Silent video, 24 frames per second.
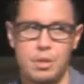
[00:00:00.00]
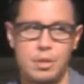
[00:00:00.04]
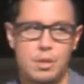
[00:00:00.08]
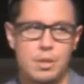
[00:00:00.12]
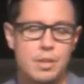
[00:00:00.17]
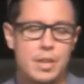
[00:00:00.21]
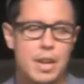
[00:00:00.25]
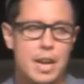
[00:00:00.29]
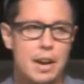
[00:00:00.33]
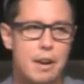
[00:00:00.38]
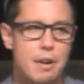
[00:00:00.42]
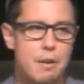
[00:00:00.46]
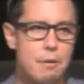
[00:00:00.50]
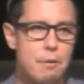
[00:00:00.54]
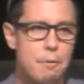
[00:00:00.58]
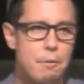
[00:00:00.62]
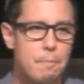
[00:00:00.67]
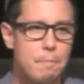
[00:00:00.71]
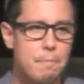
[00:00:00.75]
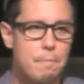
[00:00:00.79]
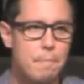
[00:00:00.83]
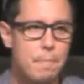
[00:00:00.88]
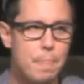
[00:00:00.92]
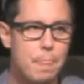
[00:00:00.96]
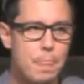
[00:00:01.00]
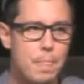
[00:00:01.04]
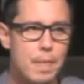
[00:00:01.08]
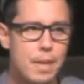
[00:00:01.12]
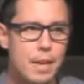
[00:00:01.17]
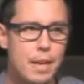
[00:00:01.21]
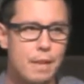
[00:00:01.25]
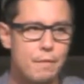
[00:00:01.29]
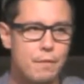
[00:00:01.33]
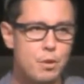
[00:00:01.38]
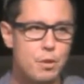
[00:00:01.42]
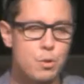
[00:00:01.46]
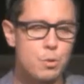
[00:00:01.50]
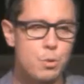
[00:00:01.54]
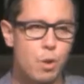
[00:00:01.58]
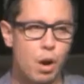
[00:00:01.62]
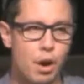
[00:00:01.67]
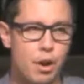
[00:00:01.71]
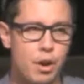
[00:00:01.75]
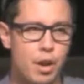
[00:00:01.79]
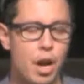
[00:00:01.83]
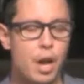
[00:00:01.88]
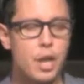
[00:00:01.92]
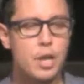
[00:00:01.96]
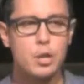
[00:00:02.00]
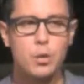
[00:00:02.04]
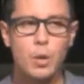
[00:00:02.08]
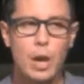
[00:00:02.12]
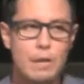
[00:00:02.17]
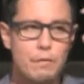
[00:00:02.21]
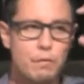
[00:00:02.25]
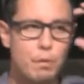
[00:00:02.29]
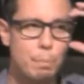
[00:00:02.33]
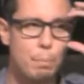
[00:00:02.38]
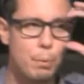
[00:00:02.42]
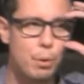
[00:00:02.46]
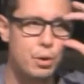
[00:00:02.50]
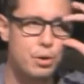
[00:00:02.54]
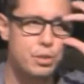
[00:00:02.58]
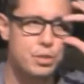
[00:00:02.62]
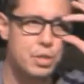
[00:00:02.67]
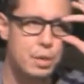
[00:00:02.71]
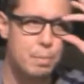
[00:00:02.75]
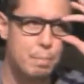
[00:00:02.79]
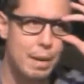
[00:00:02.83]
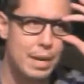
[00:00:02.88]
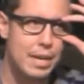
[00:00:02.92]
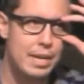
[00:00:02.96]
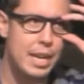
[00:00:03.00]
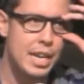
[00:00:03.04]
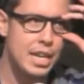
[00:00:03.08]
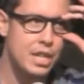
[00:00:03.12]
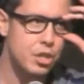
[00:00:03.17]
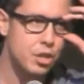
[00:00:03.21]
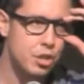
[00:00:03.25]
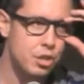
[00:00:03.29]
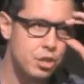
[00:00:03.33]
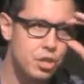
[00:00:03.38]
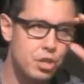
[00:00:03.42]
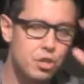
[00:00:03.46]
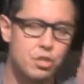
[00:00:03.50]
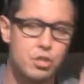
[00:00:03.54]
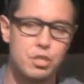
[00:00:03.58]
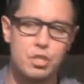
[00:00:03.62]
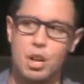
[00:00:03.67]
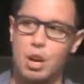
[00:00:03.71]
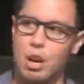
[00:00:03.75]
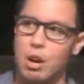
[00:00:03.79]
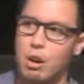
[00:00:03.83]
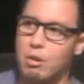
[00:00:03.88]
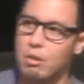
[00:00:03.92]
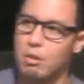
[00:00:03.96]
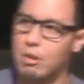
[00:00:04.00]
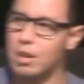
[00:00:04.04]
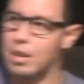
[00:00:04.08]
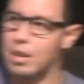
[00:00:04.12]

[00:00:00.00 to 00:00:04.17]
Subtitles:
Now, if you are an ungrateful person by nature, just know